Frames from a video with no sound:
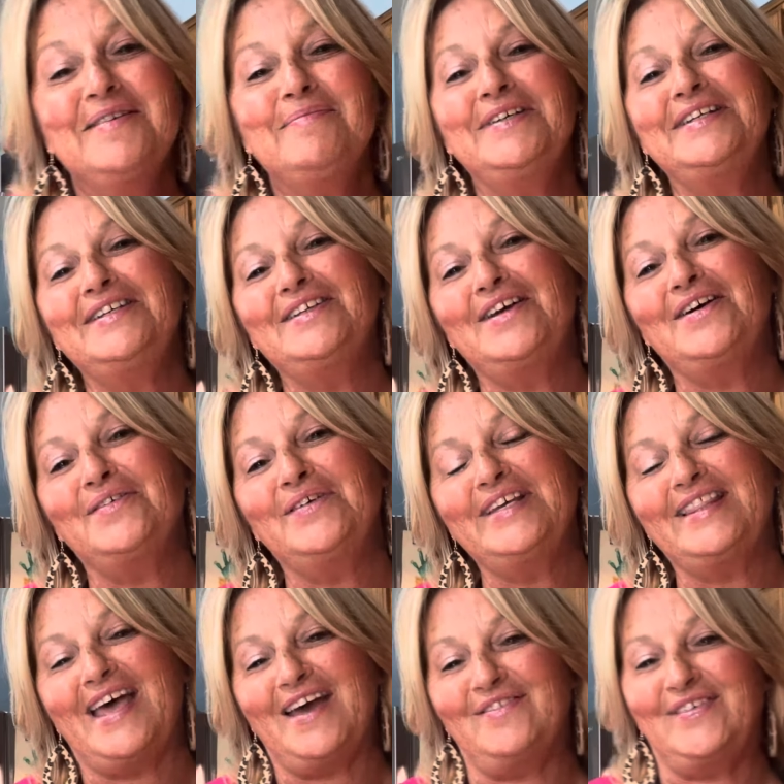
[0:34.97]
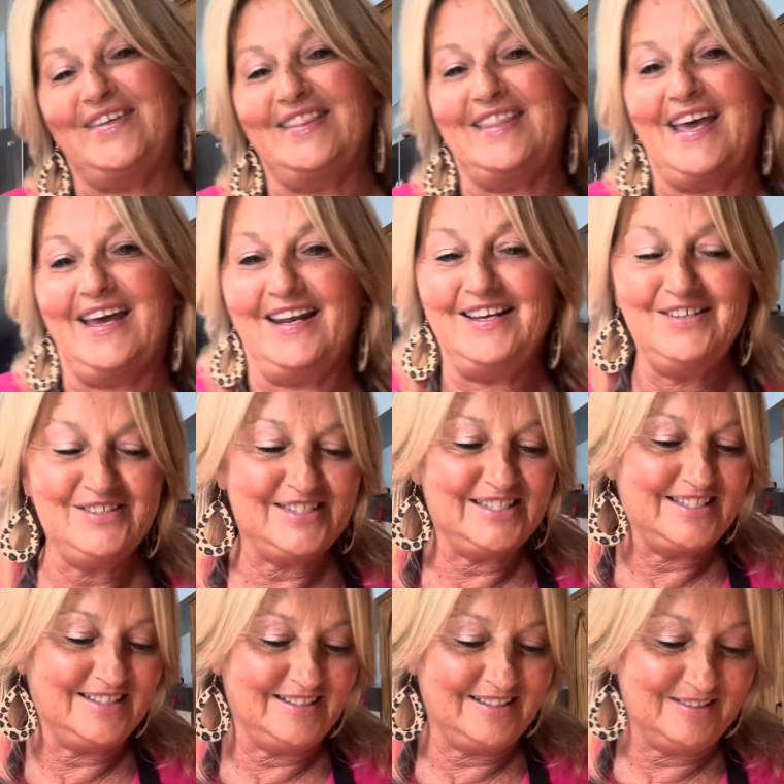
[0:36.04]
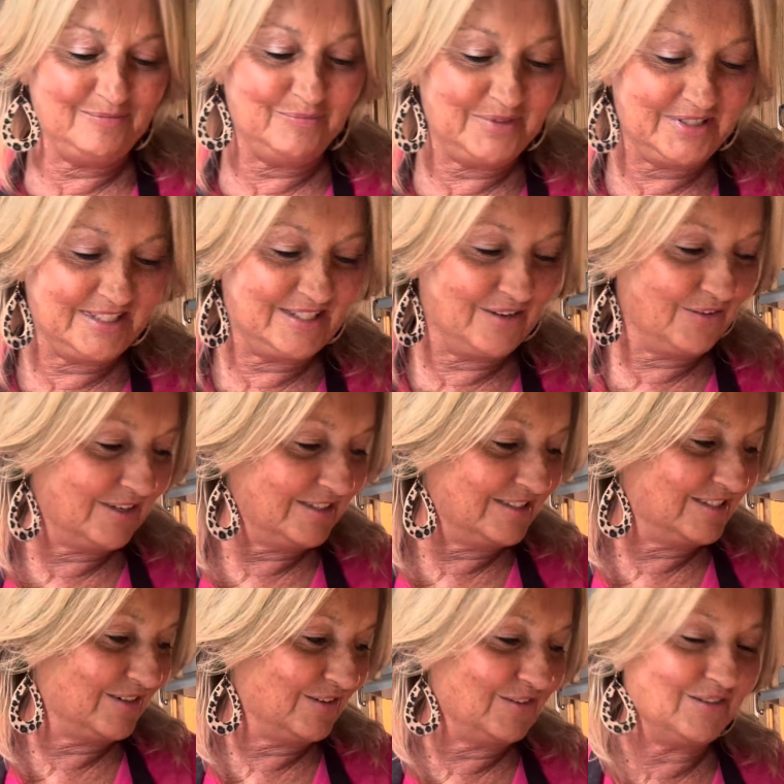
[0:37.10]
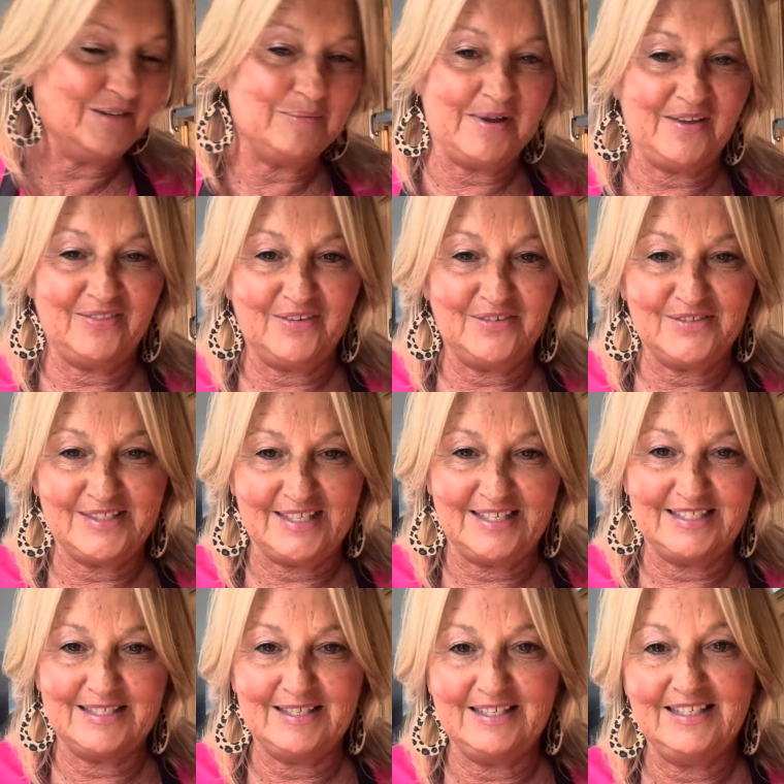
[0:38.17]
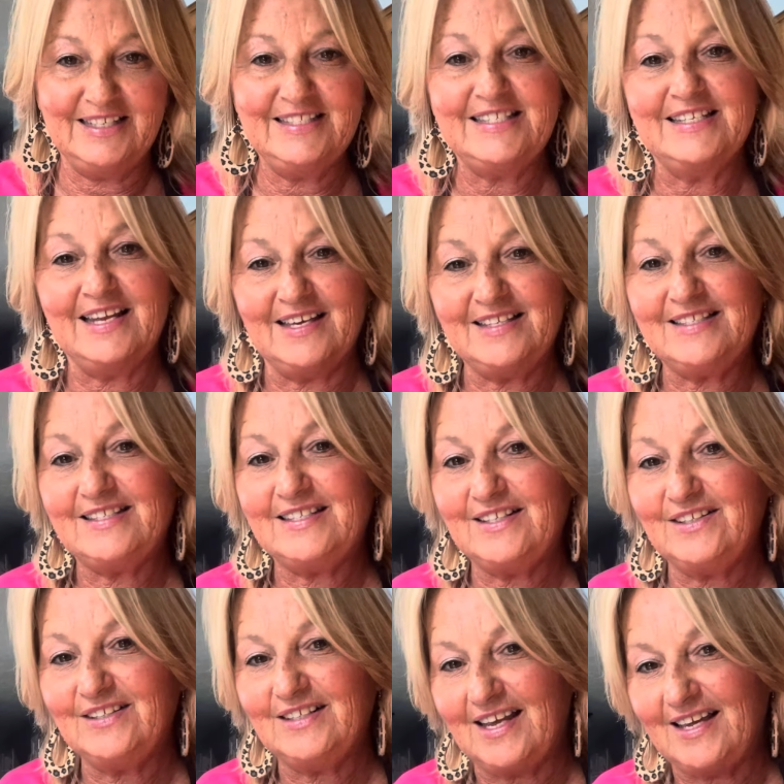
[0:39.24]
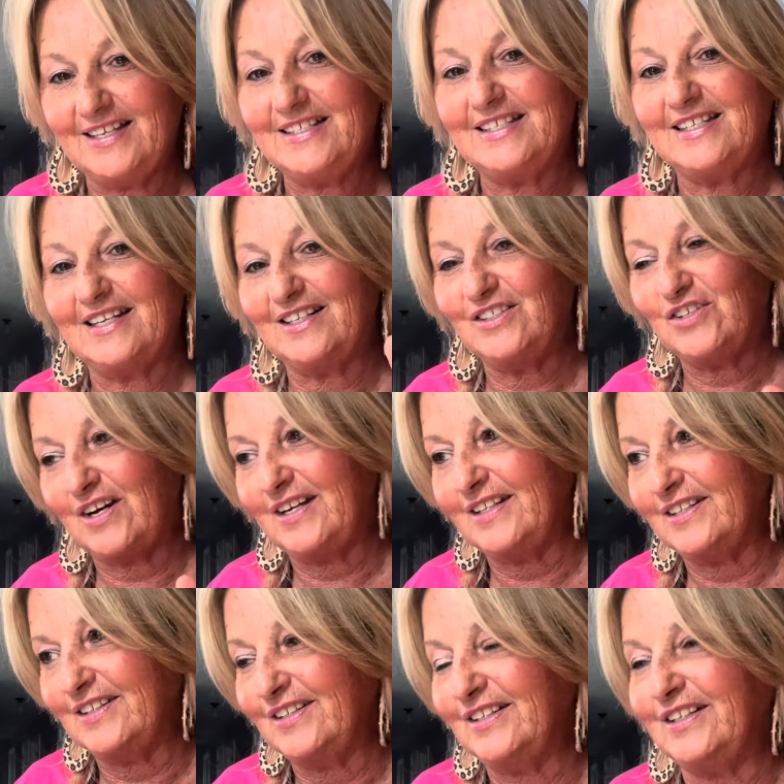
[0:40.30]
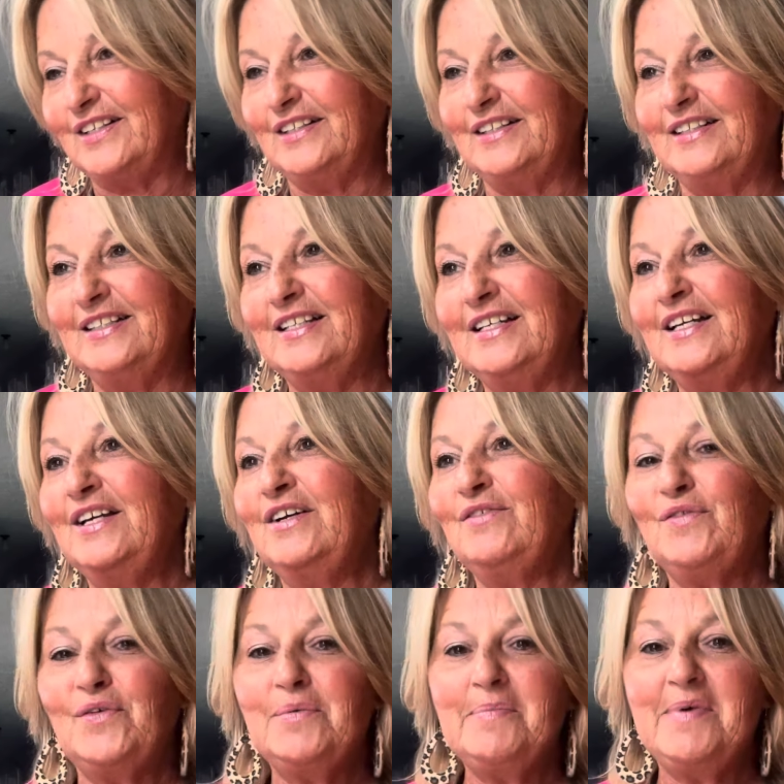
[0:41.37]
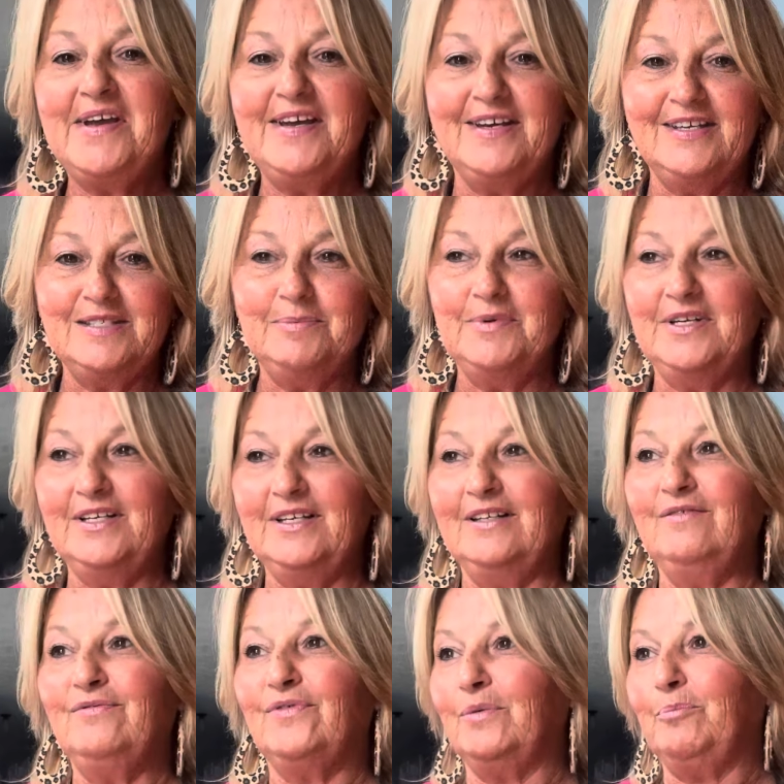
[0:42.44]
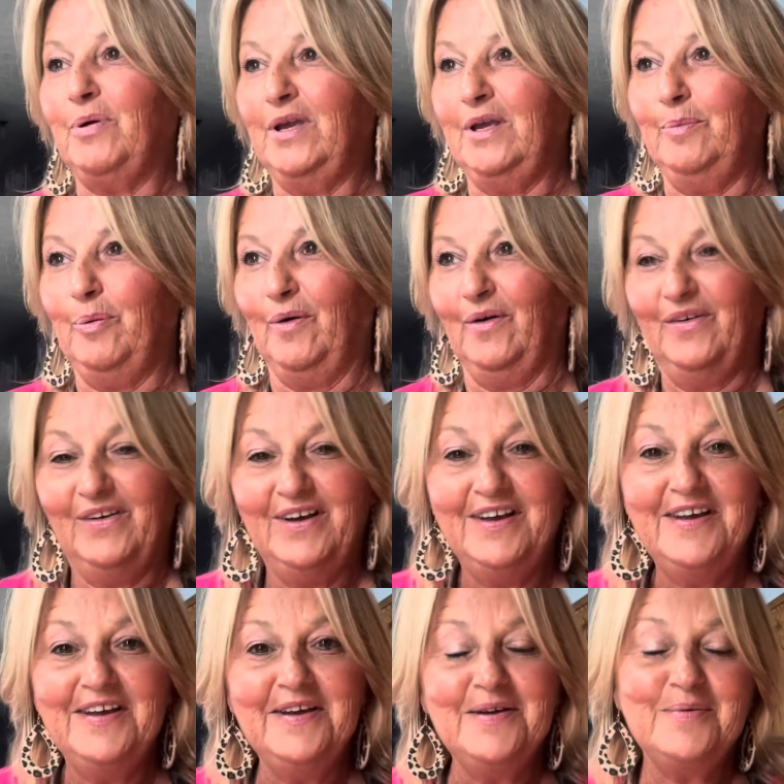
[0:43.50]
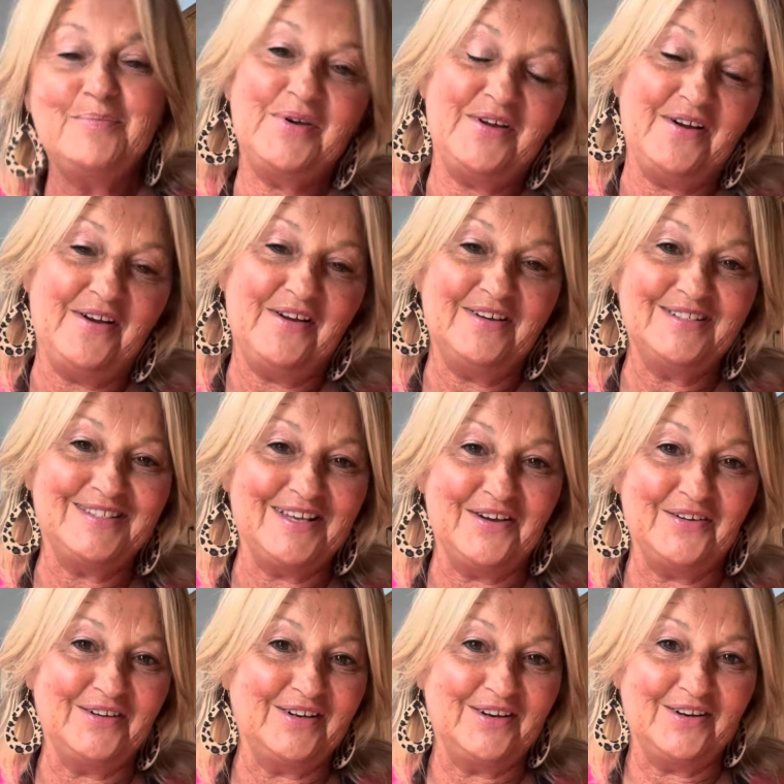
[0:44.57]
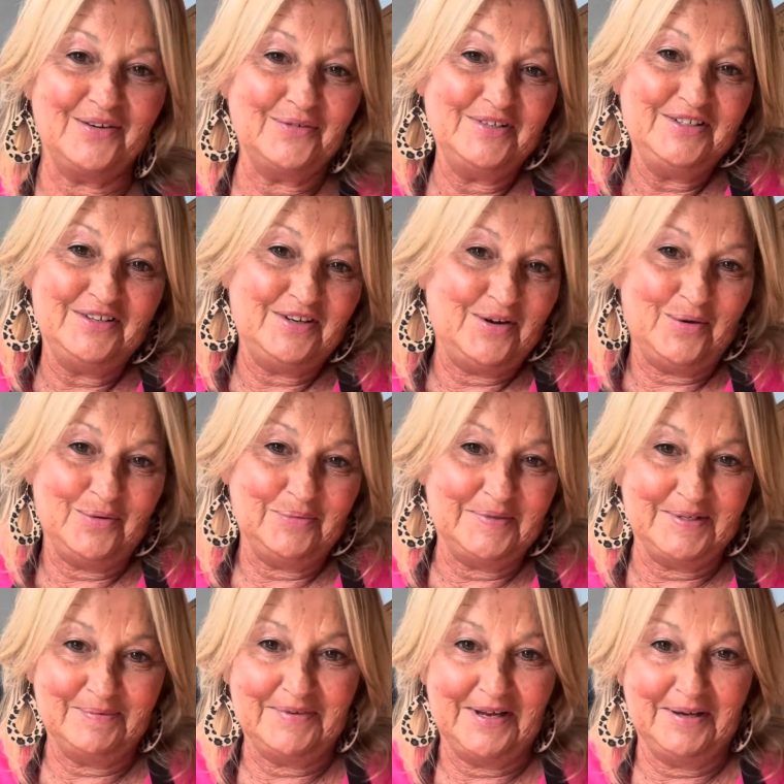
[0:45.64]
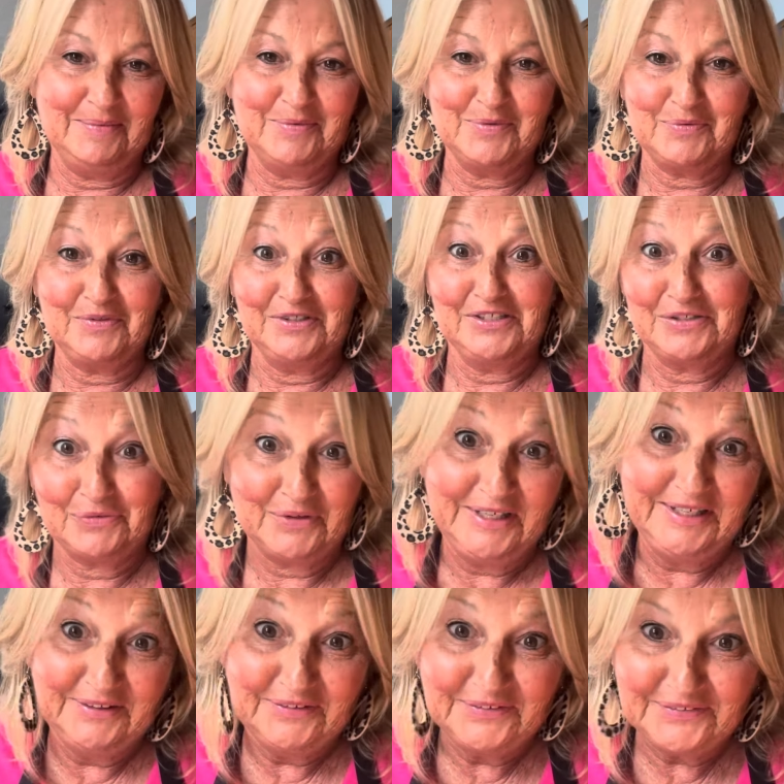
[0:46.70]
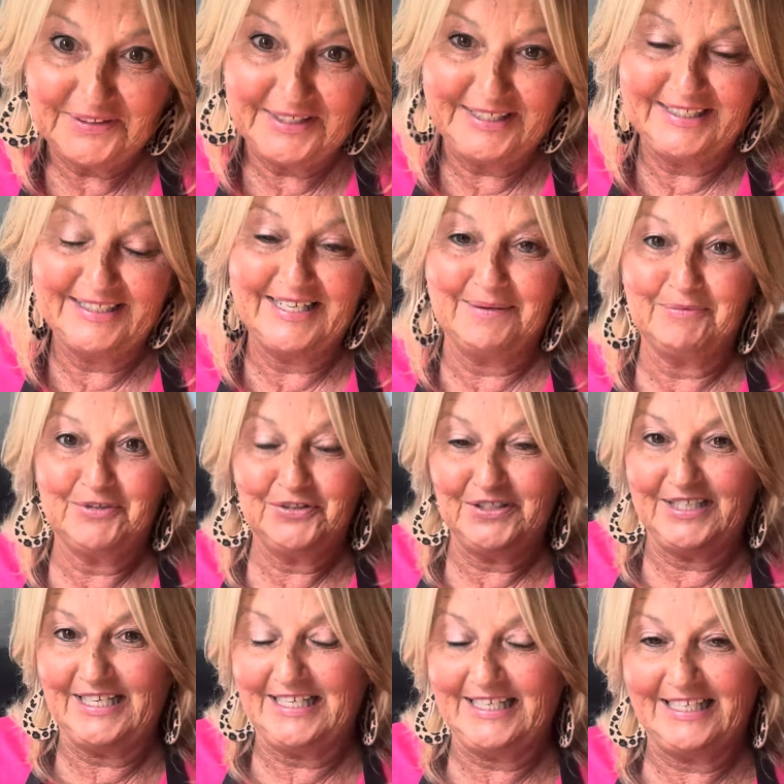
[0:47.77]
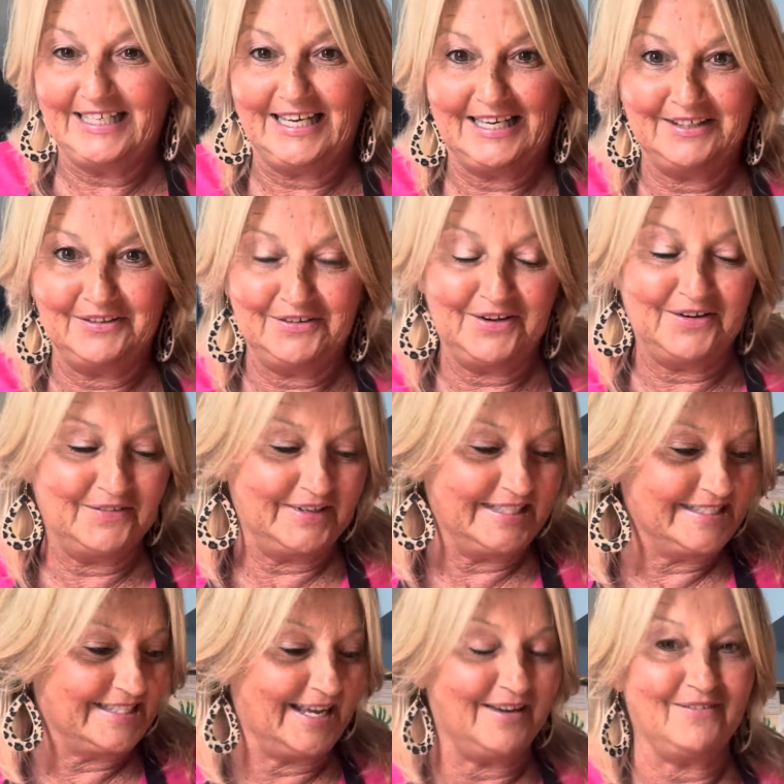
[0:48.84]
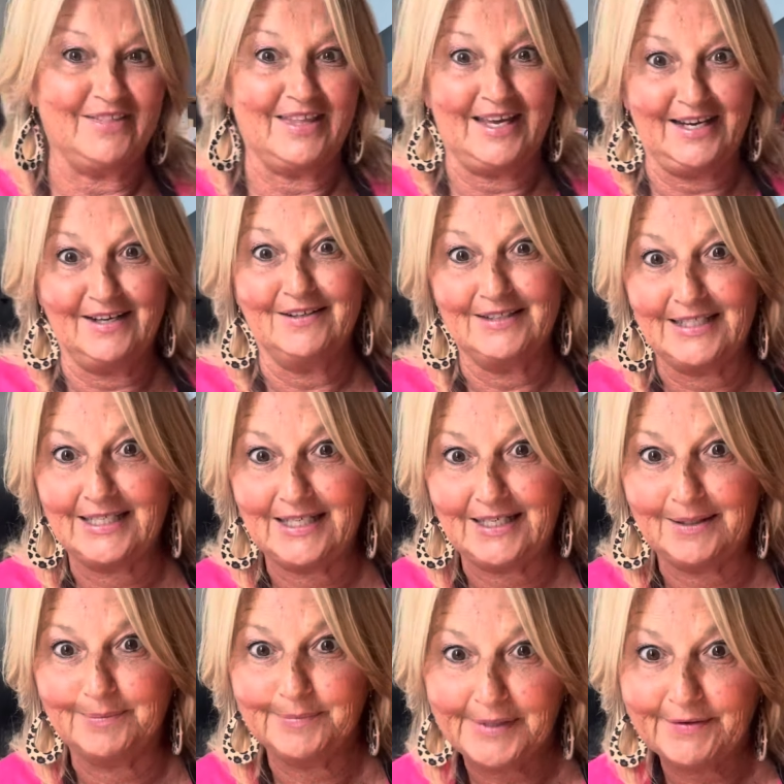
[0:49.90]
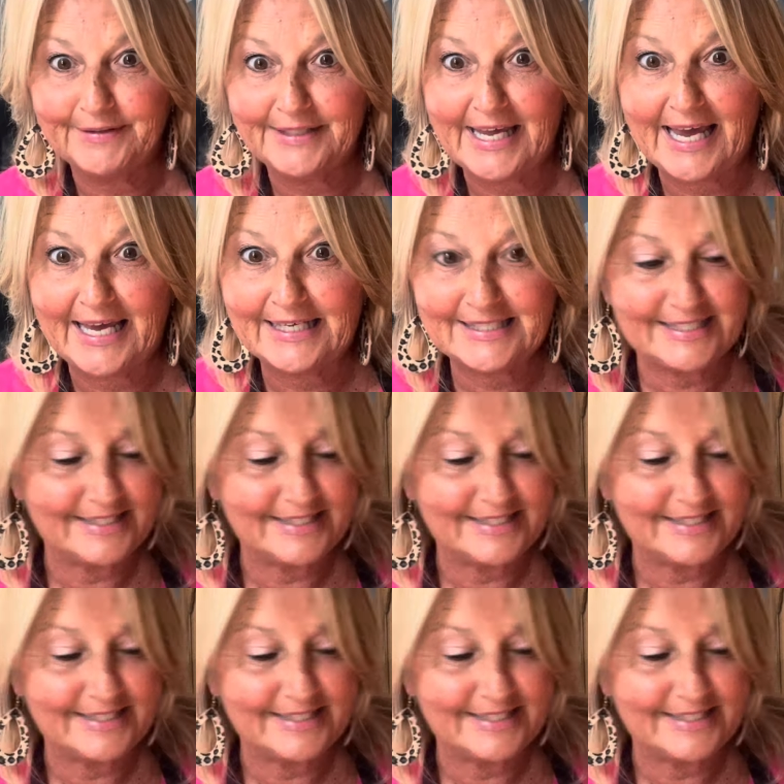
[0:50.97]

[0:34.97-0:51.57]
But you know, we laugh at that. I used to be so concerned about those things. And it's nice to look nice and I try to look good for my husband and for people. But also, you know, when you're at home, sometimes we're just real, right? I'm cooking. I don't always have the hair did up real nice.